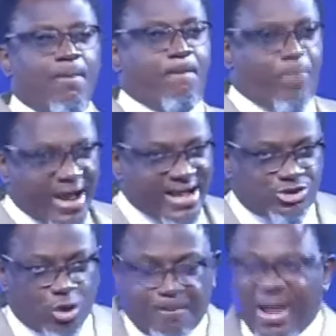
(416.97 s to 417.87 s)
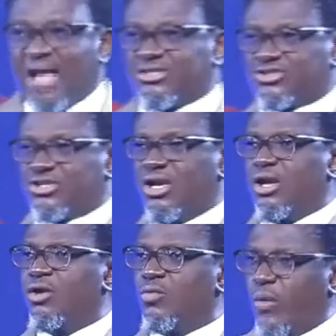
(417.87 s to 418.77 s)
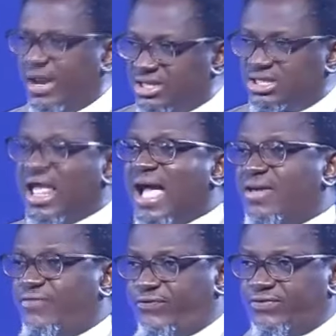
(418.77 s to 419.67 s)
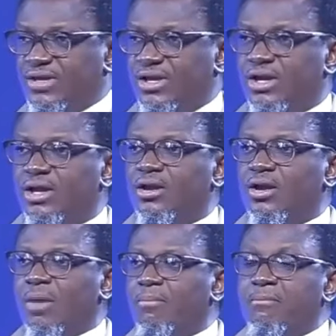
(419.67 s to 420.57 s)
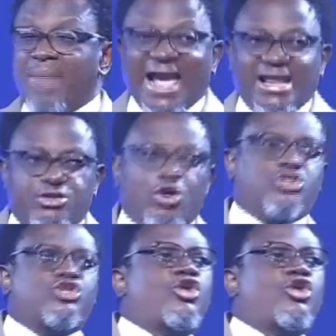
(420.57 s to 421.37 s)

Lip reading: bring to pass with his life, minus